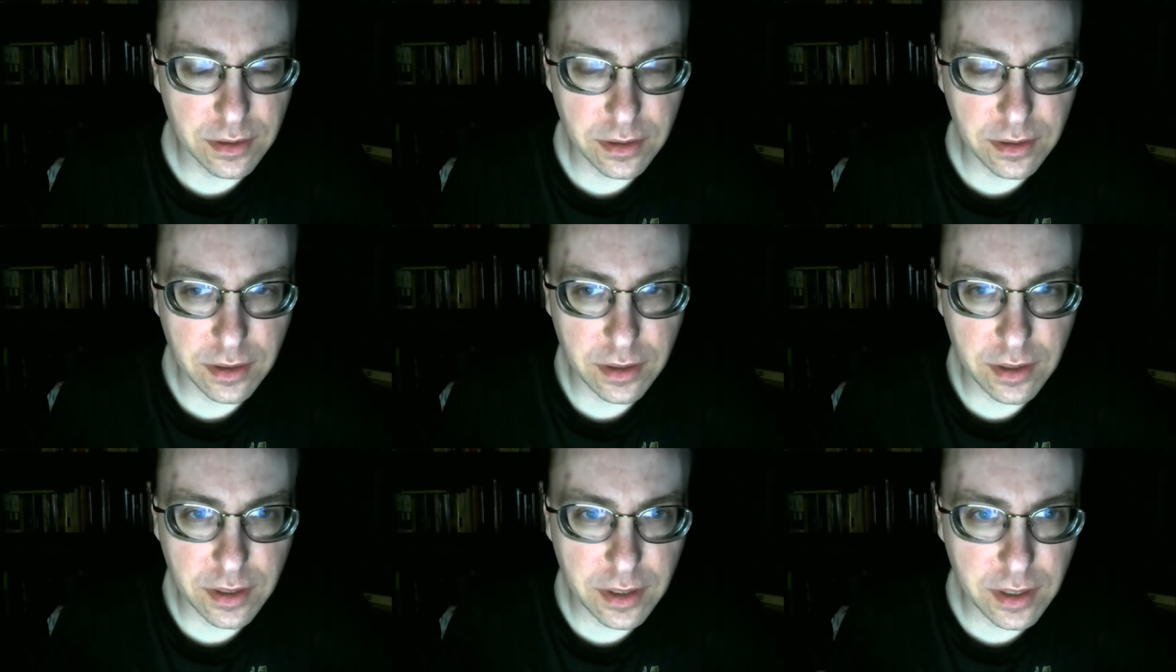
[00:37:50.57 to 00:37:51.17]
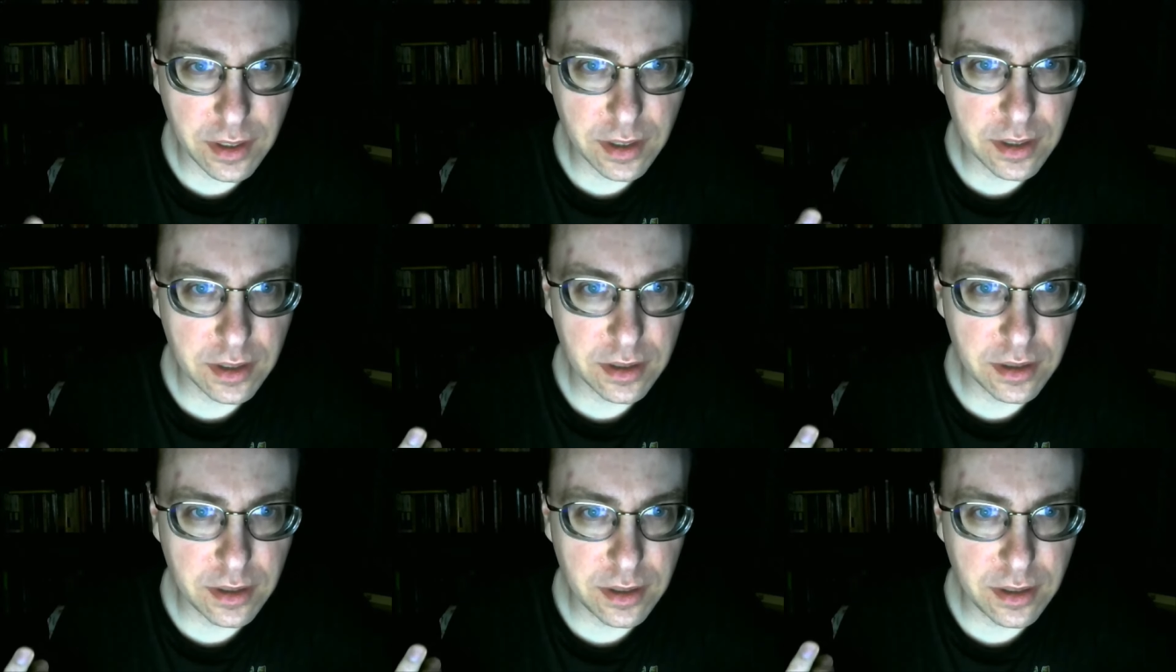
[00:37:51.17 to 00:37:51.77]
I, I,
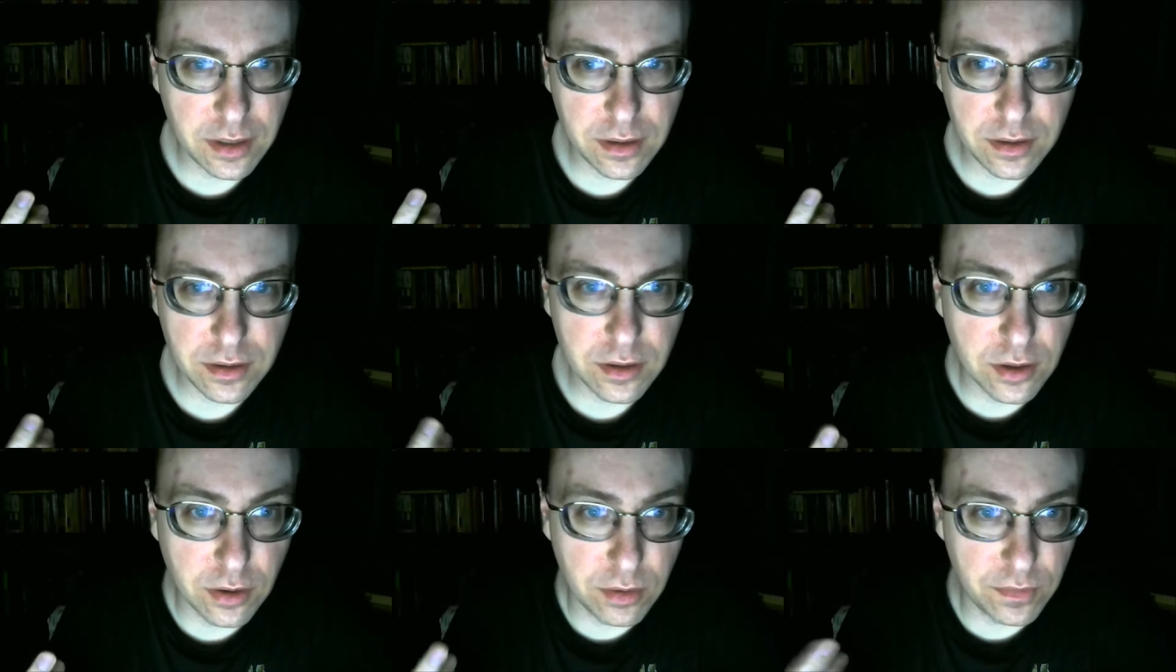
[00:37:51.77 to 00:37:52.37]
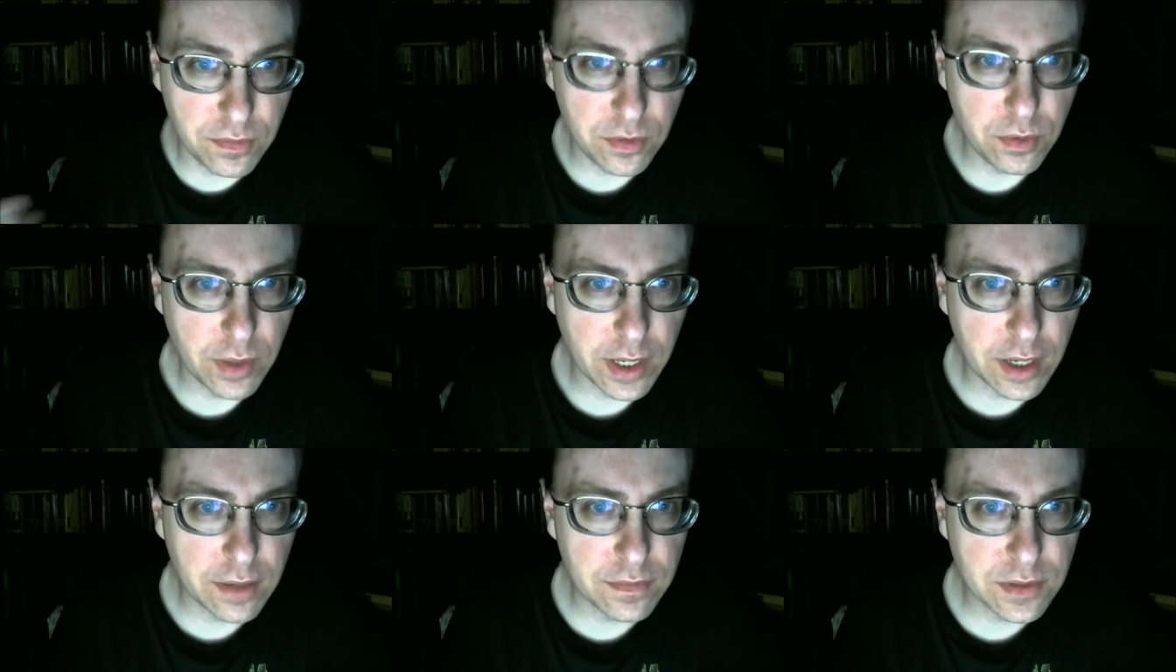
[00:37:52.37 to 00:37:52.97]
you know, if you
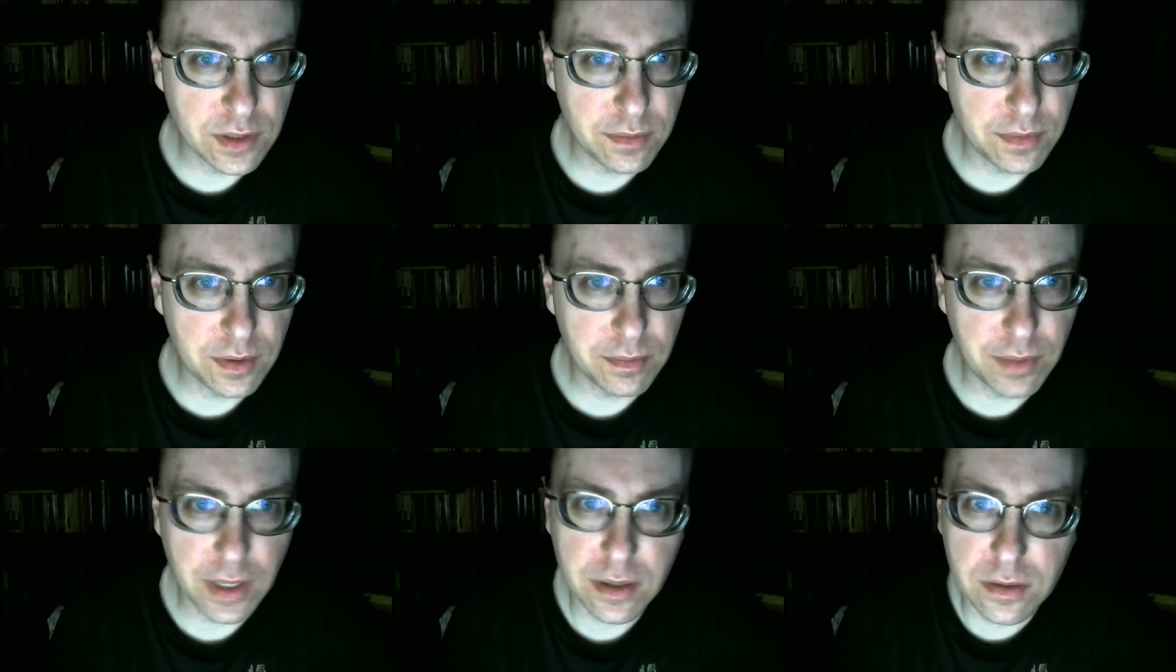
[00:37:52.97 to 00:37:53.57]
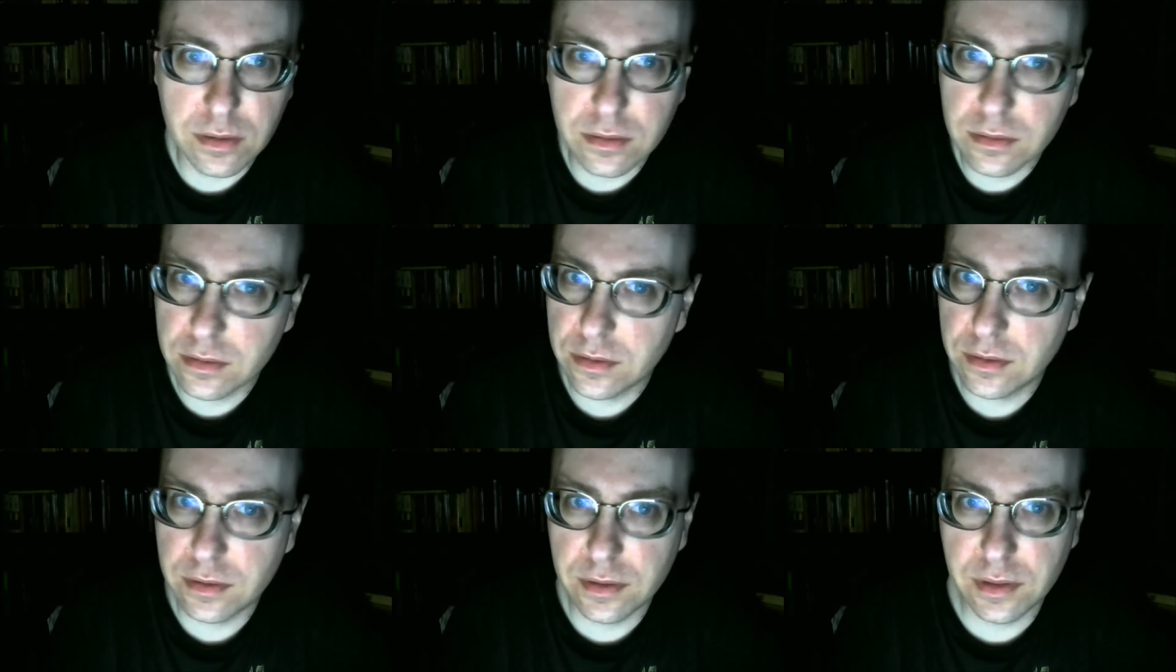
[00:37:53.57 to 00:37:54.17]
have something better,
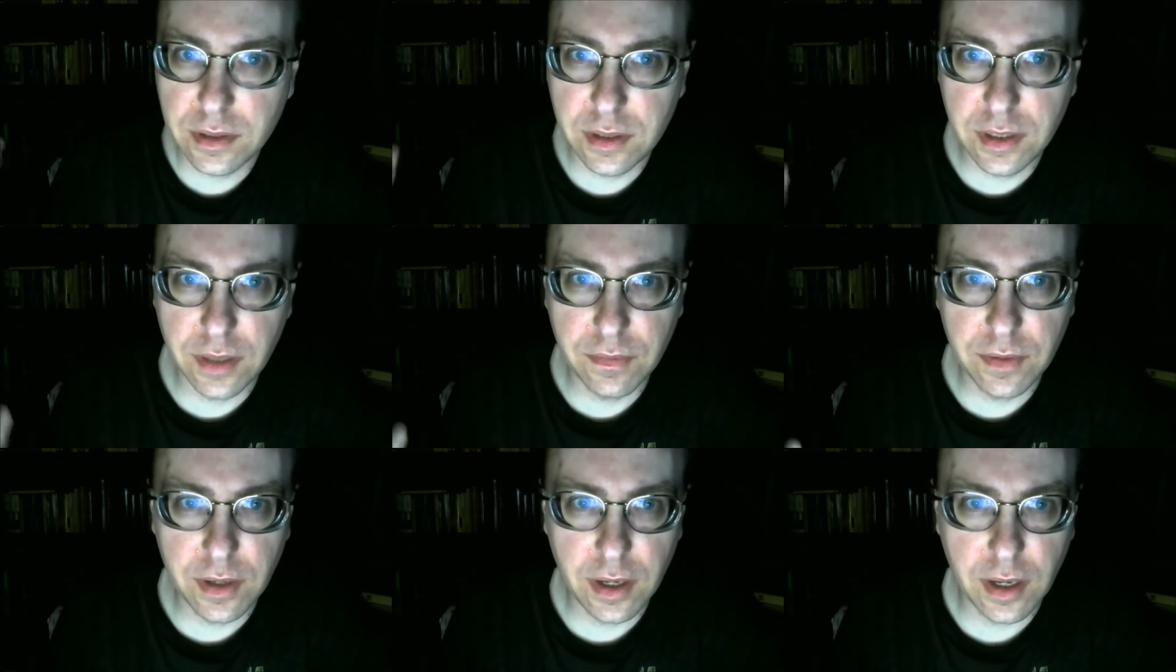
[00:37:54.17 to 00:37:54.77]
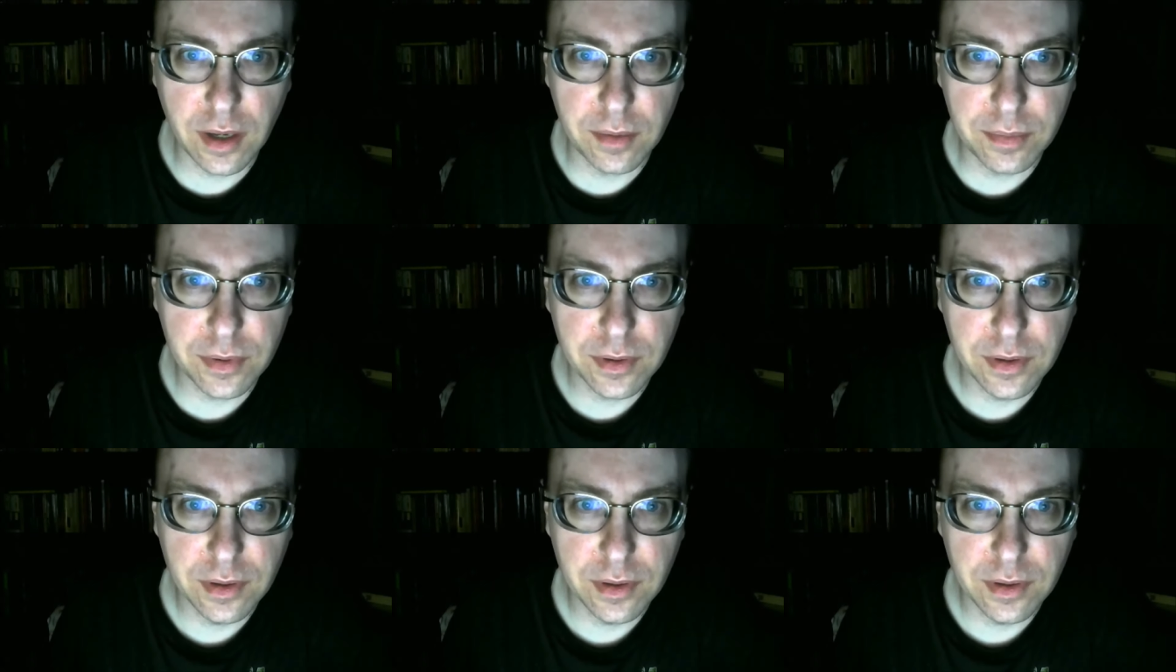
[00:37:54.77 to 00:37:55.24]
give it up.